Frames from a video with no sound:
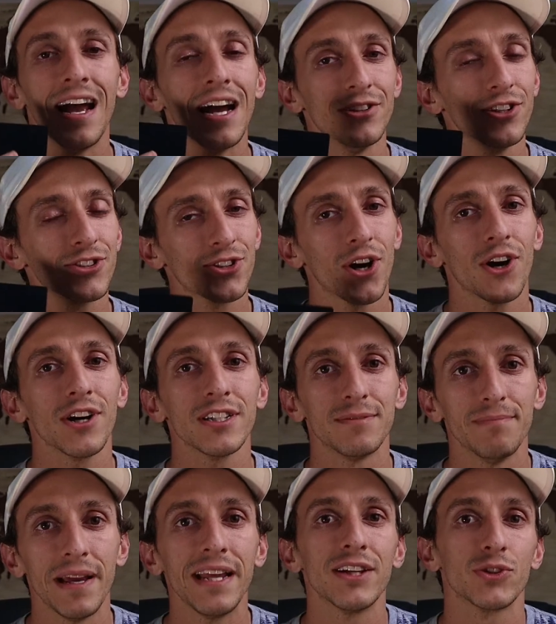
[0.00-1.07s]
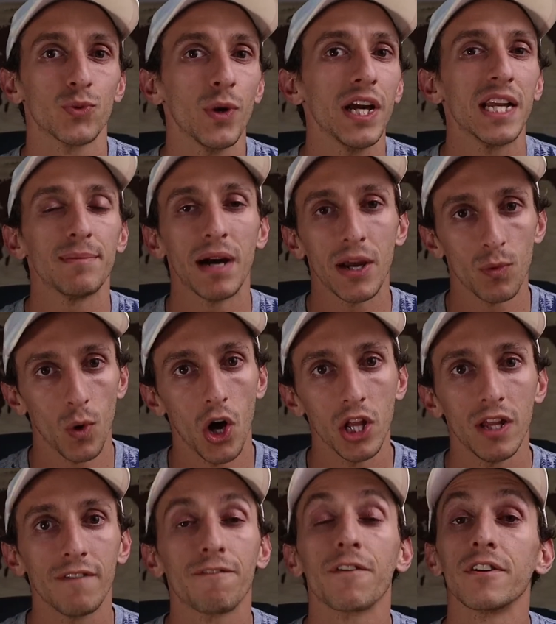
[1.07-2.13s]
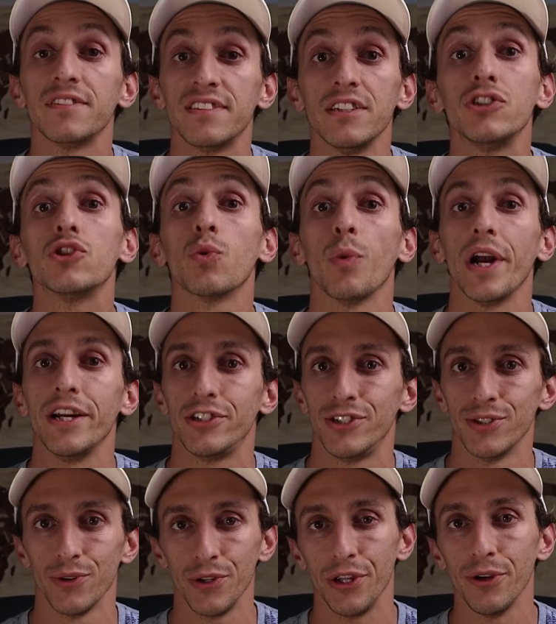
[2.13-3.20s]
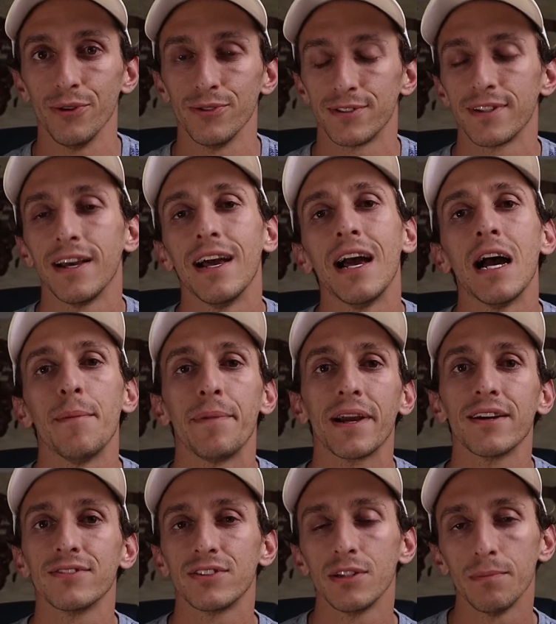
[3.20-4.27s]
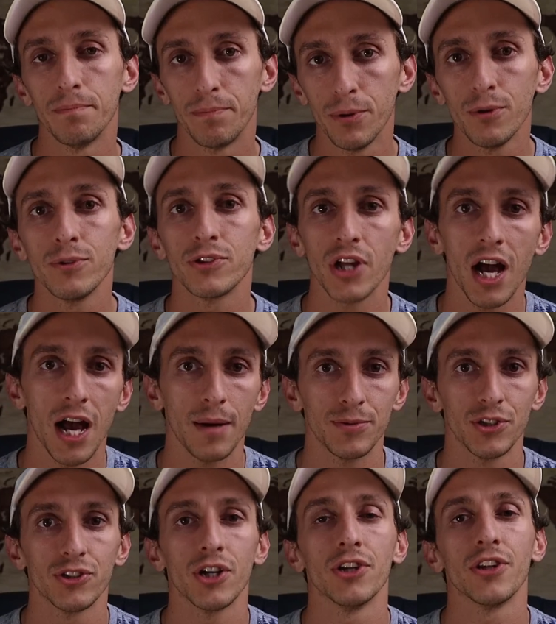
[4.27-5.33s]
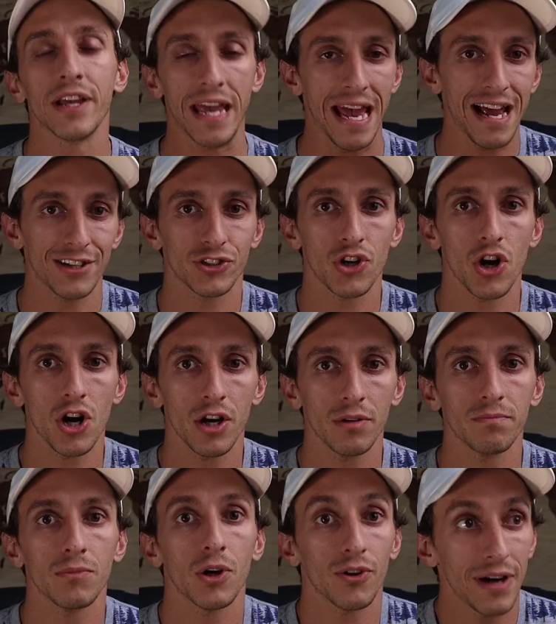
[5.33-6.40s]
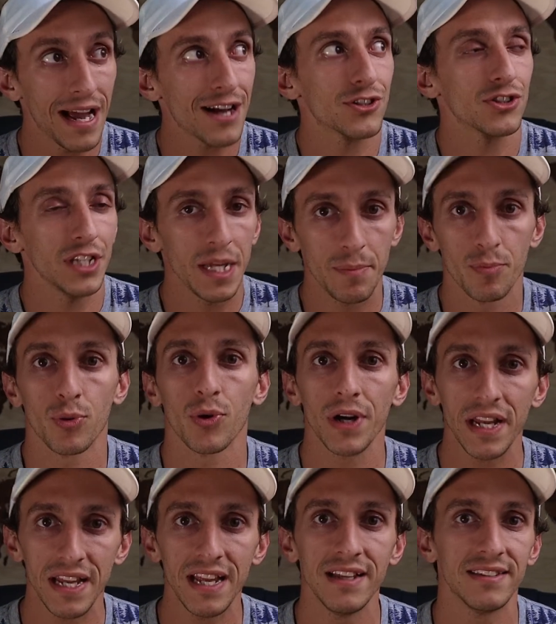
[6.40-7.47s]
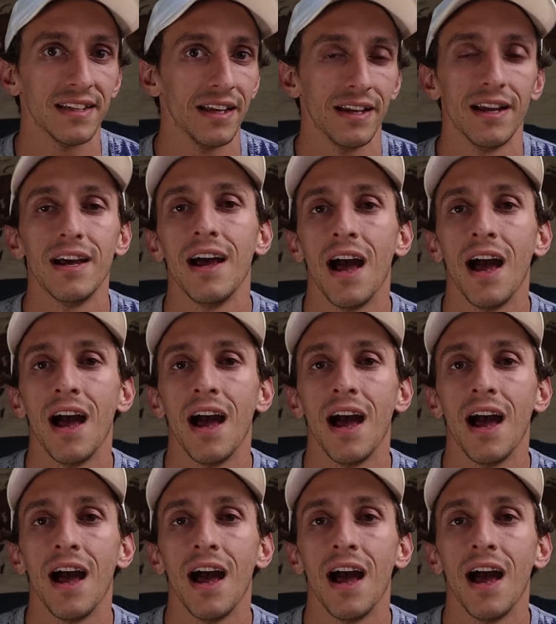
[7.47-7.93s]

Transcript: And this card has made its way into my wallet for situational use because the boost options on the cash card are actually pretty decent.